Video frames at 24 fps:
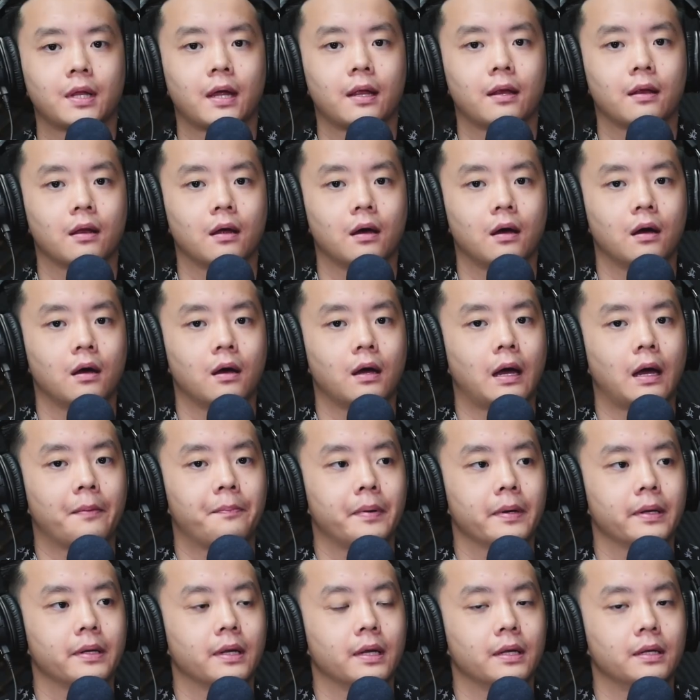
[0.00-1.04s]
that
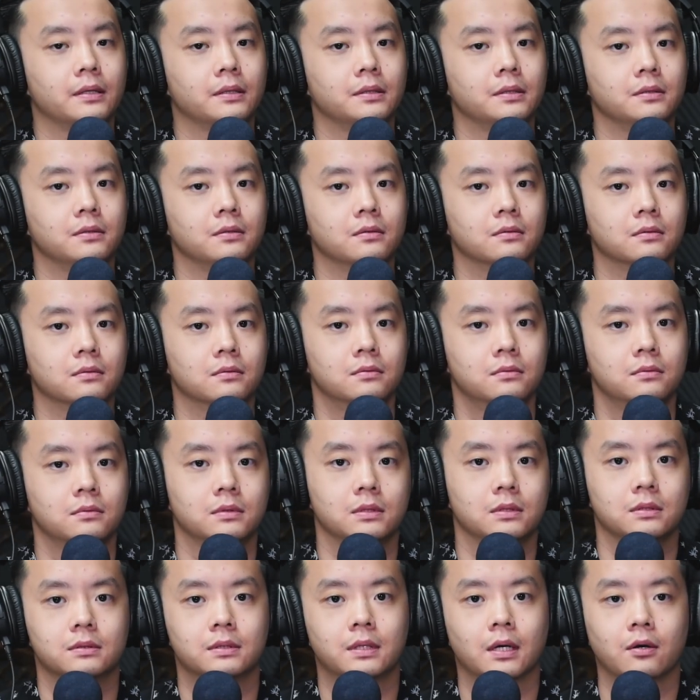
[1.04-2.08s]
happen? And did you
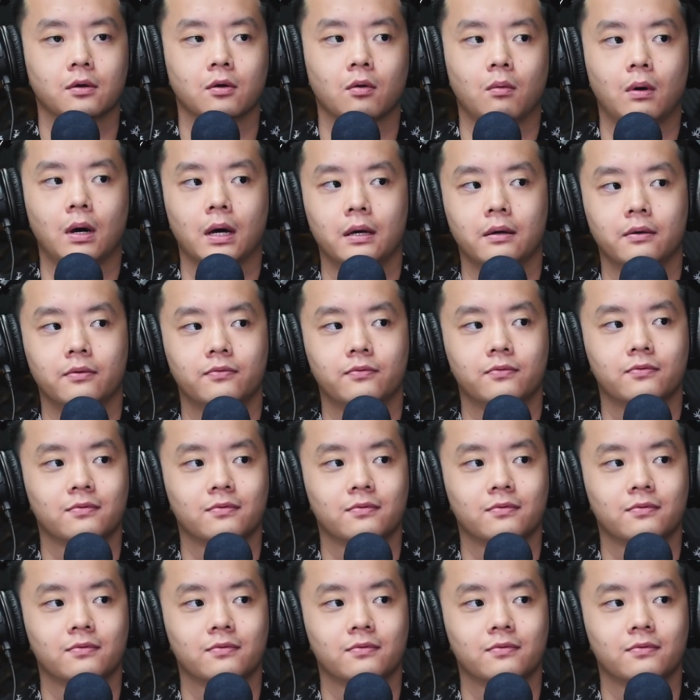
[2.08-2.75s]
you tell your wife?